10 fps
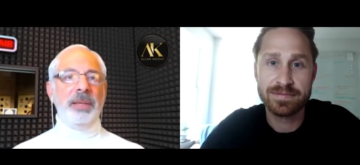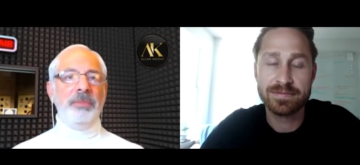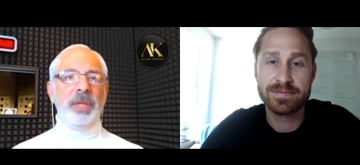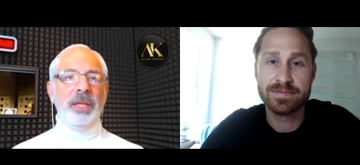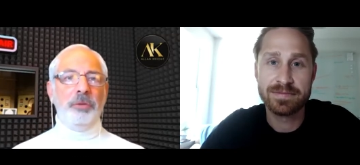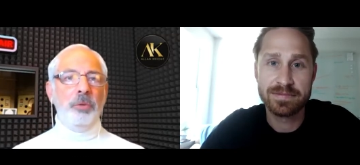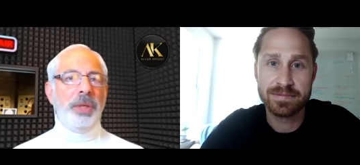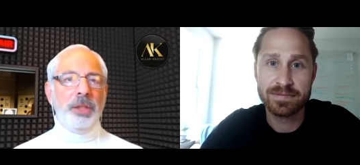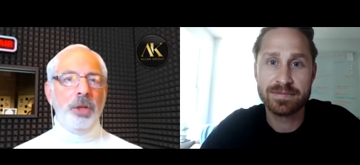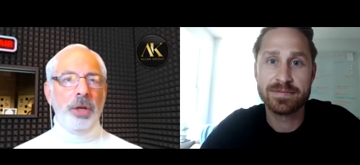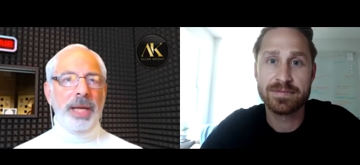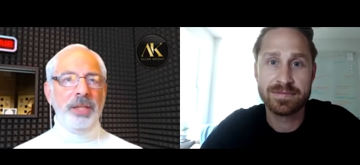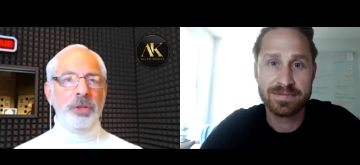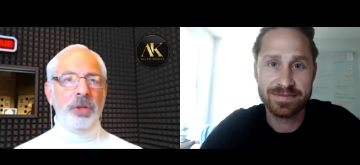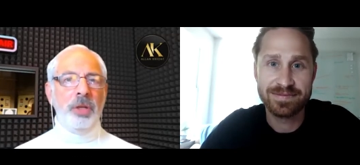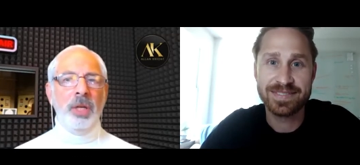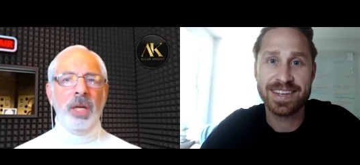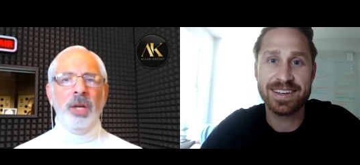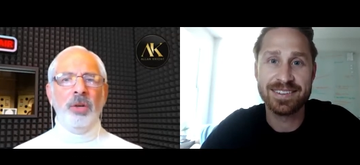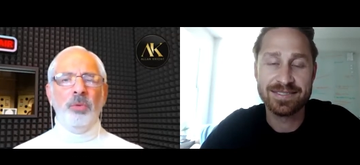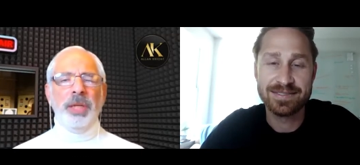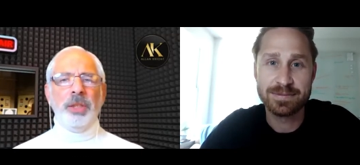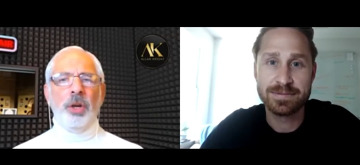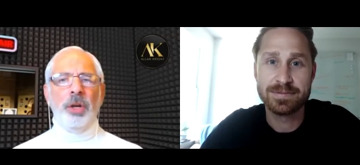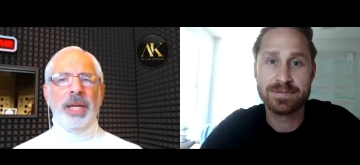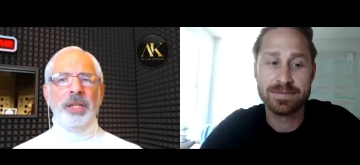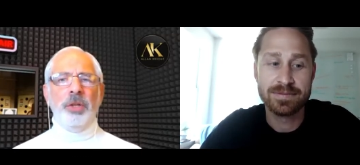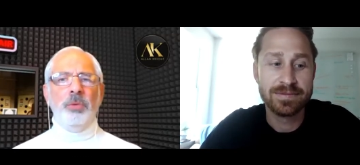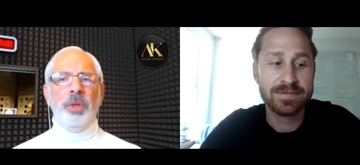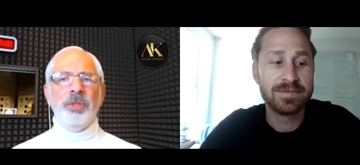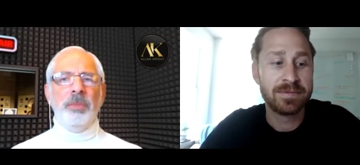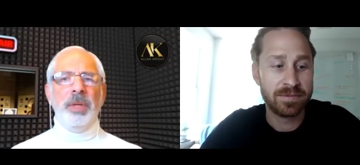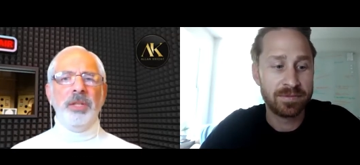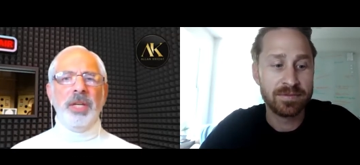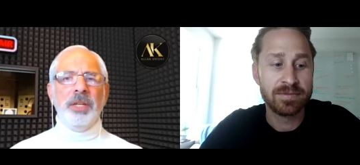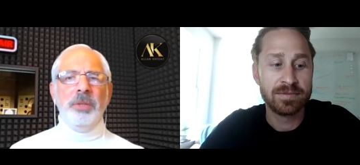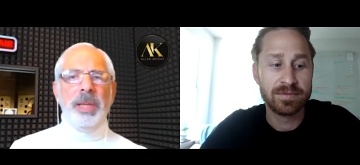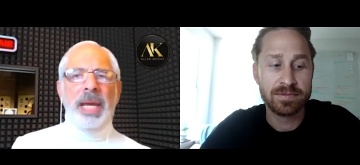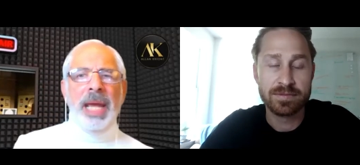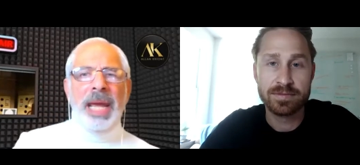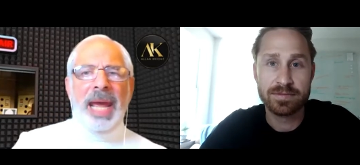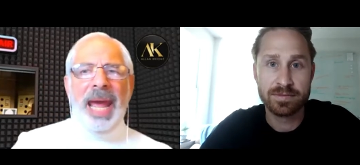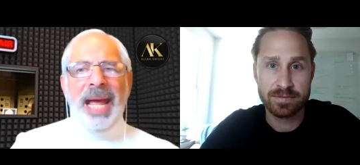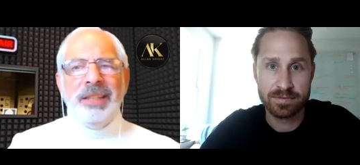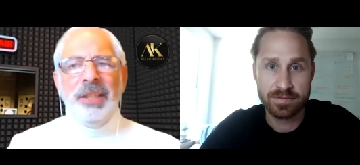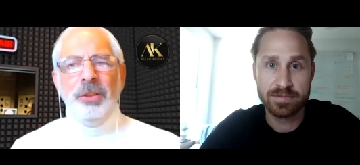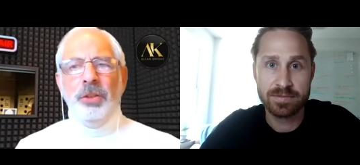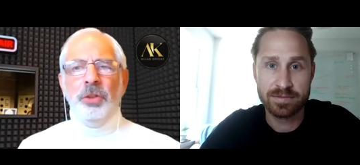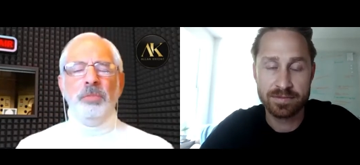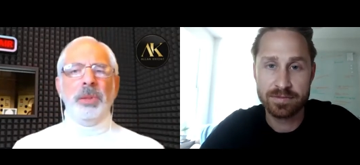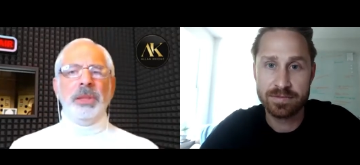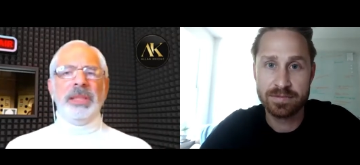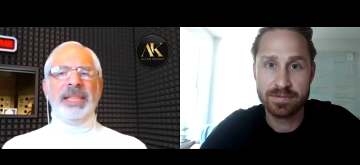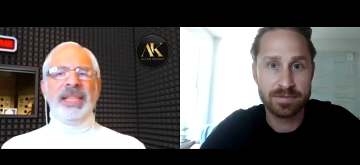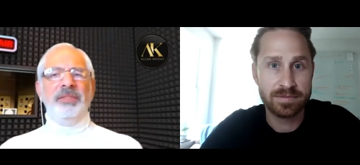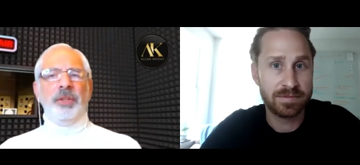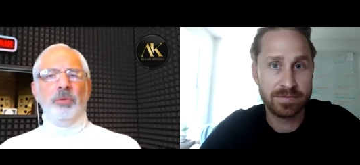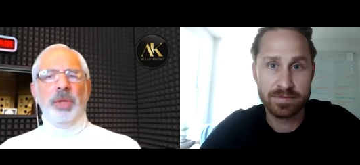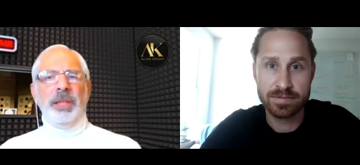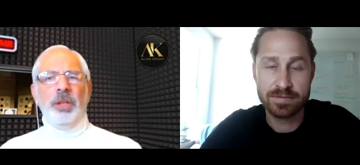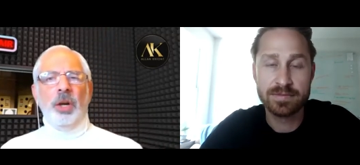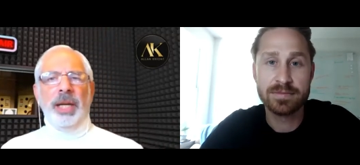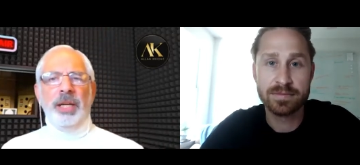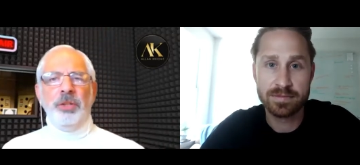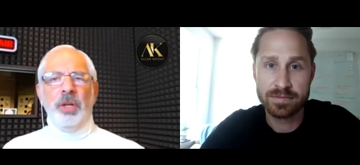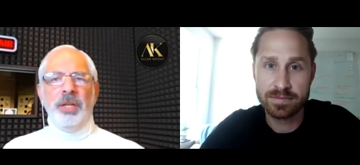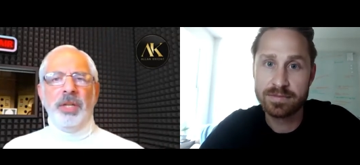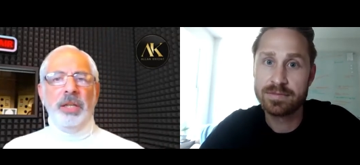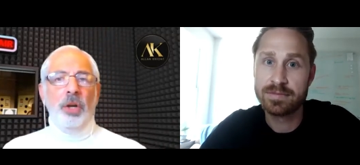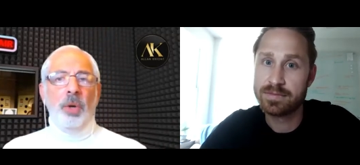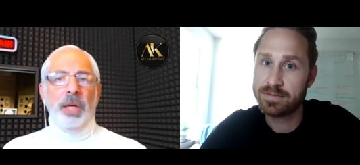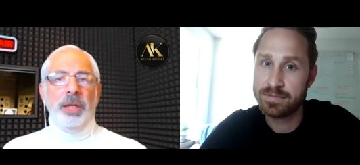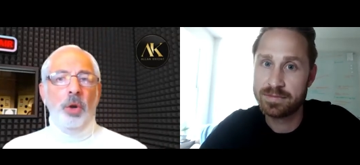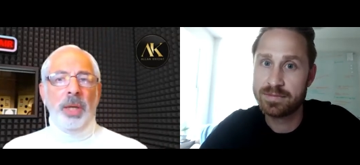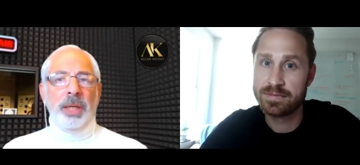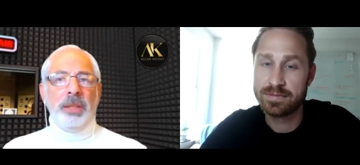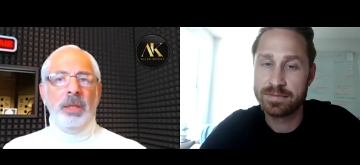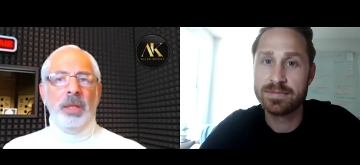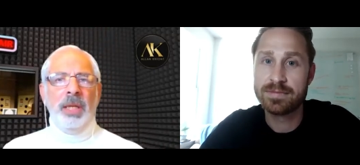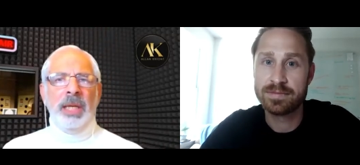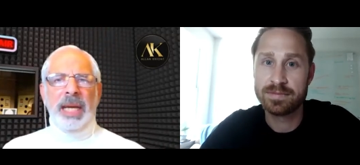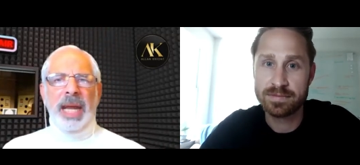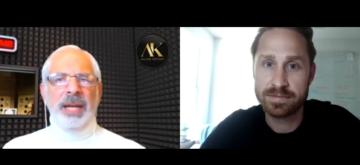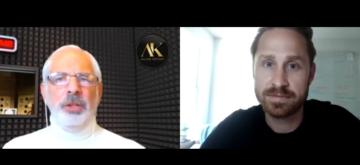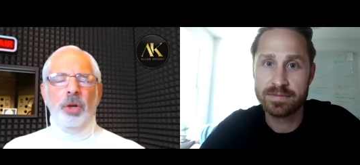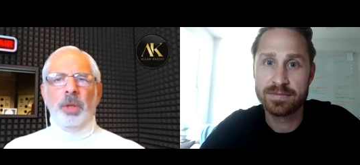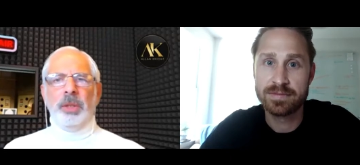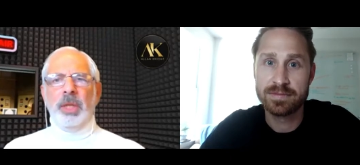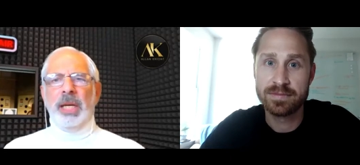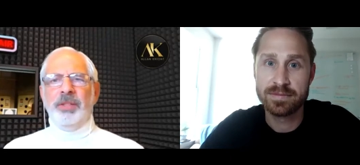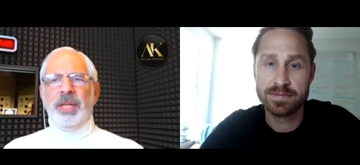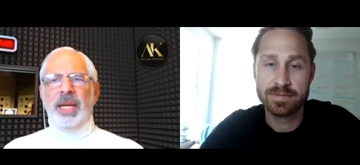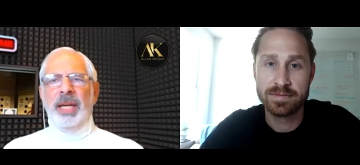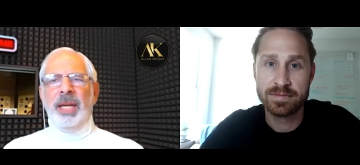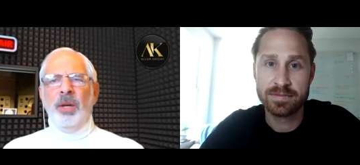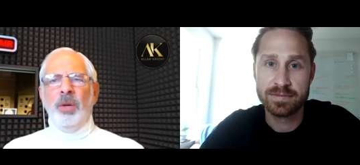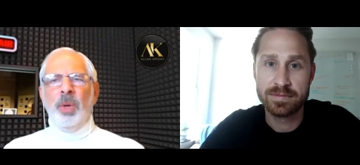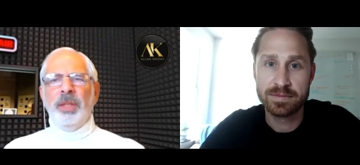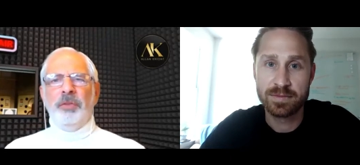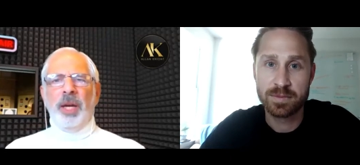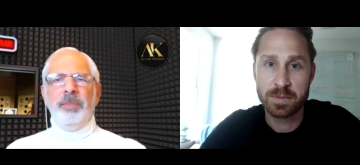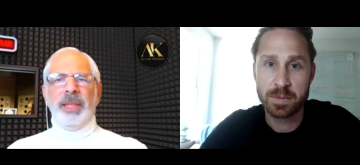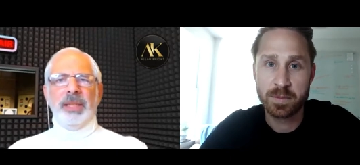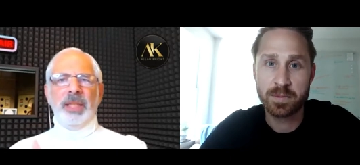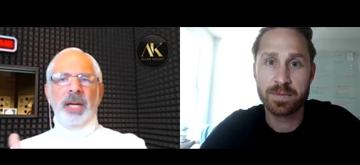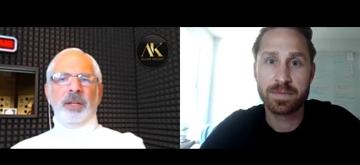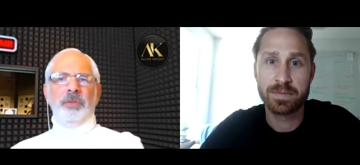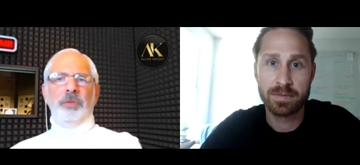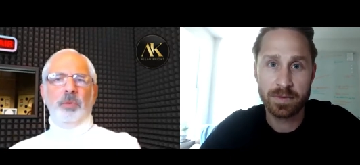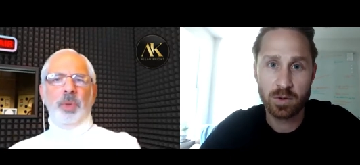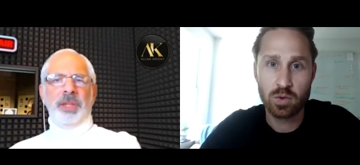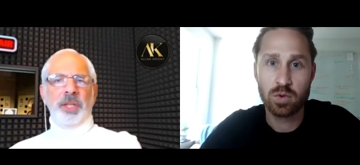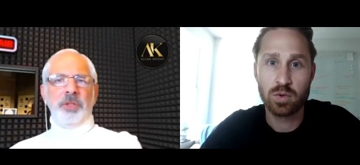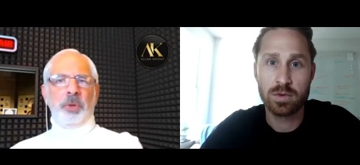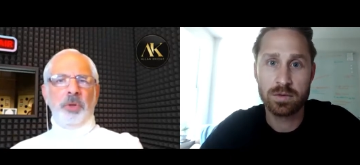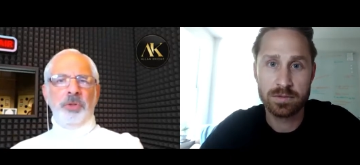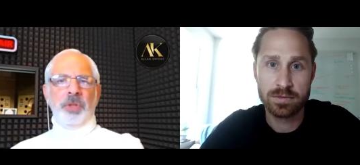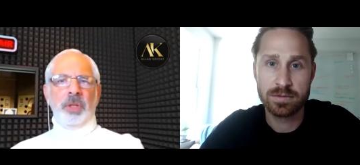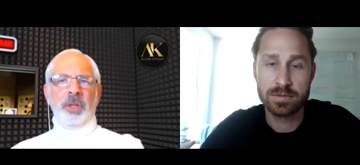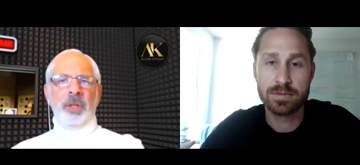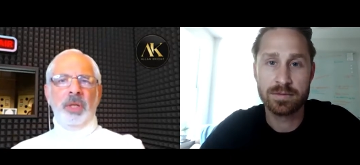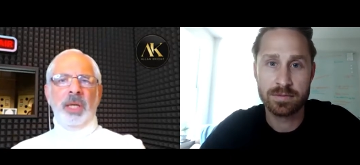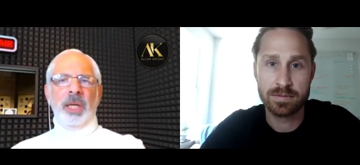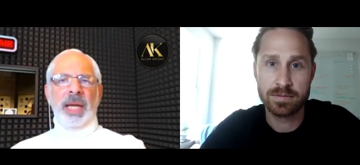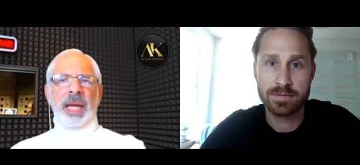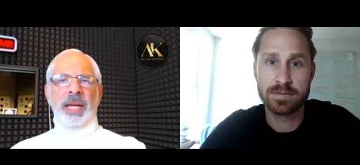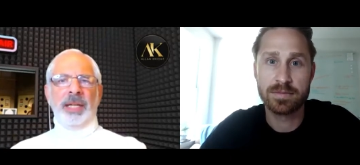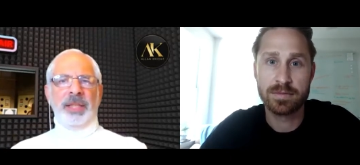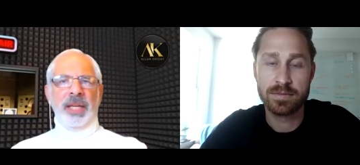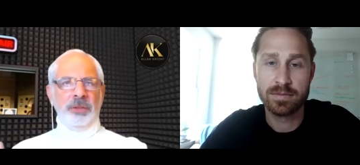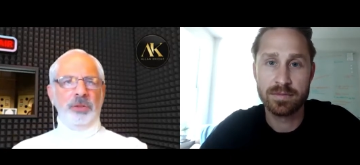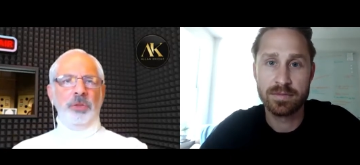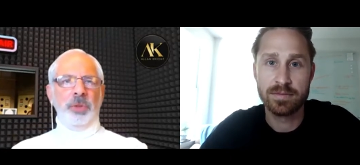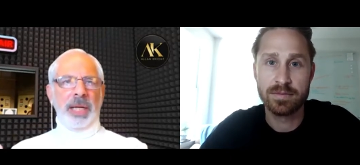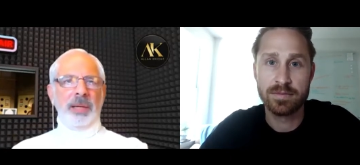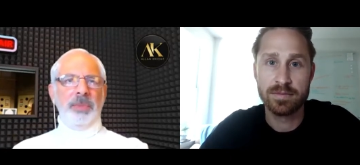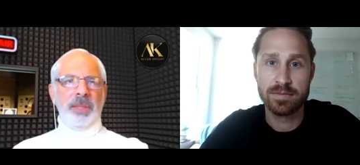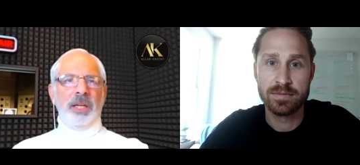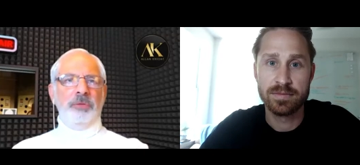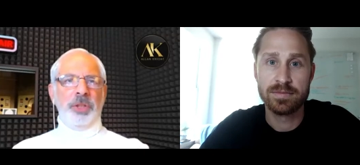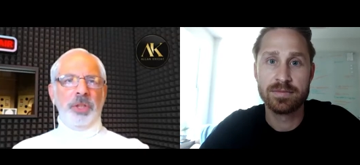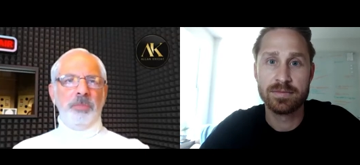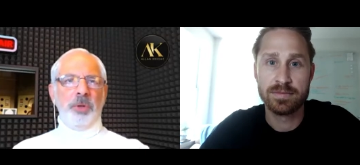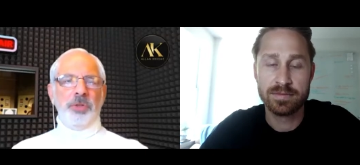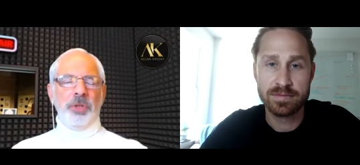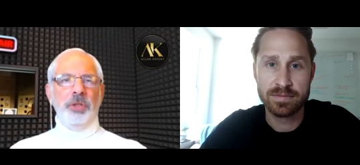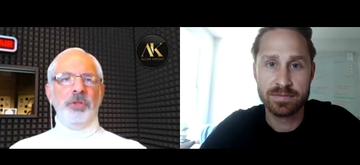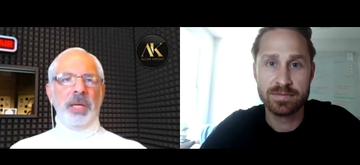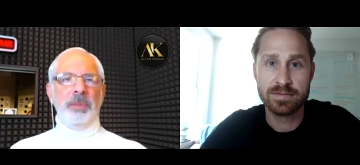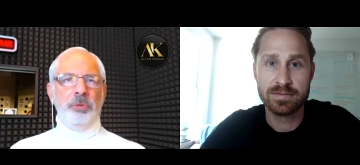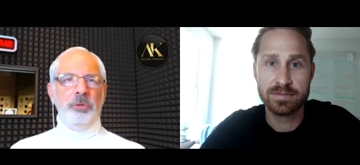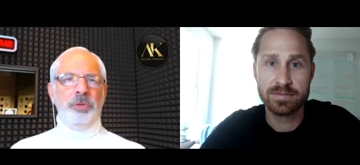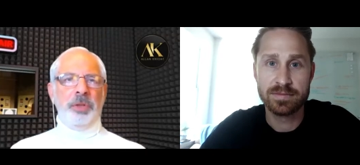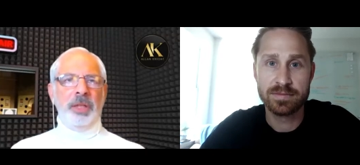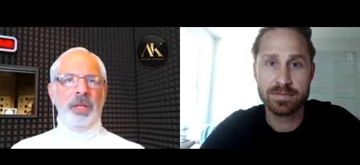Speaker 1: thing for reincarnation reincarnation when somebody says to me allan do you believe in reincarnation i say no i know it and how do you know it and then i say well if i'm in love with this person and I tell you that I'm in love with this person, you say, prove it.